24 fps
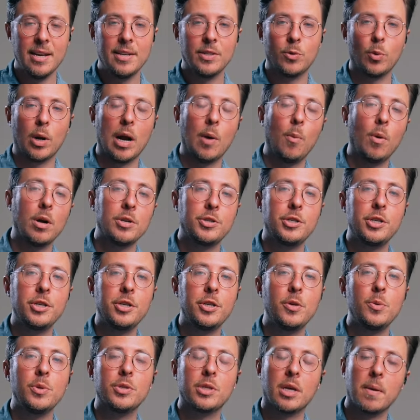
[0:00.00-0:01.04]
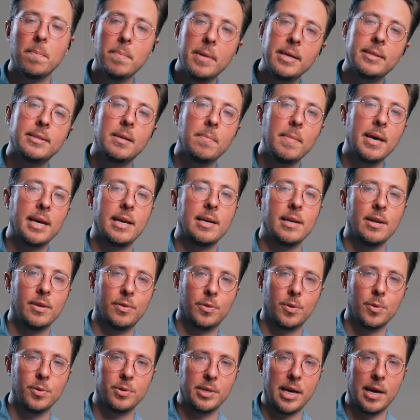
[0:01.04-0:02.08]
So what I want you to do is commit to making it
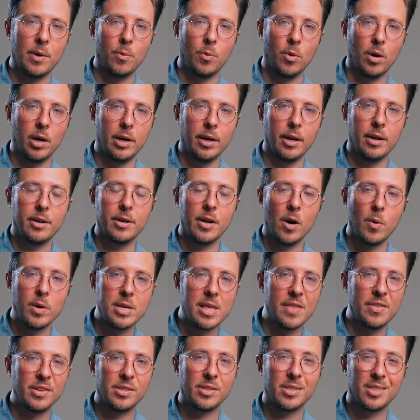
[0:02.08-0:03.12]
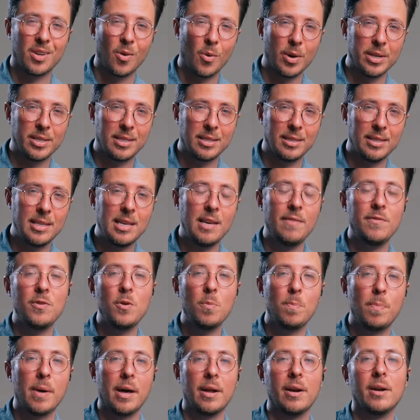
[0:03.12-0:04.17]
through day one, knowing that this is going to leave you
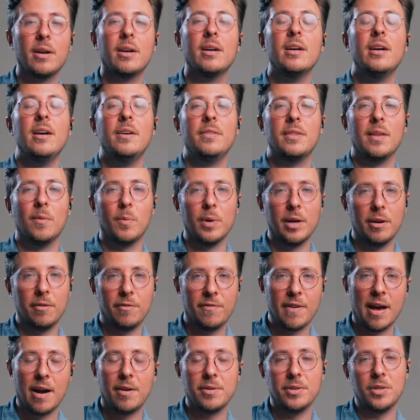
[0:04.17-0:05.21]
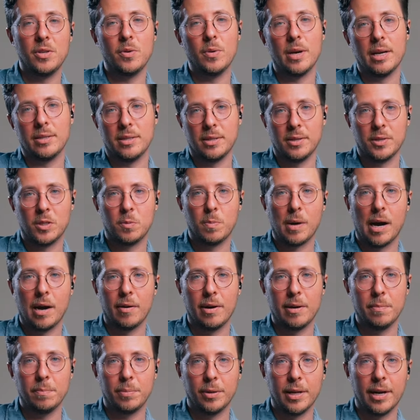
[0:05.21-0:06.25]
better than when it found you as an
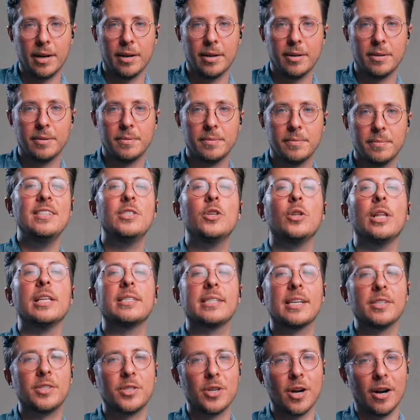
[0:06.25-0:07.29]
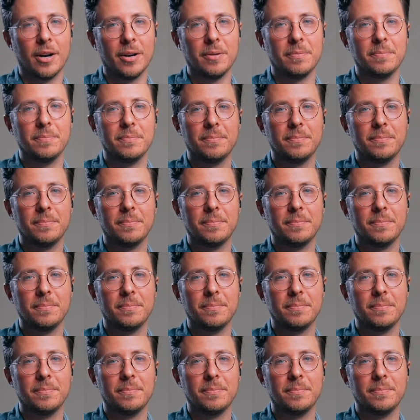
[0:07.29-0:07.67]
aspiring player. So let's get started.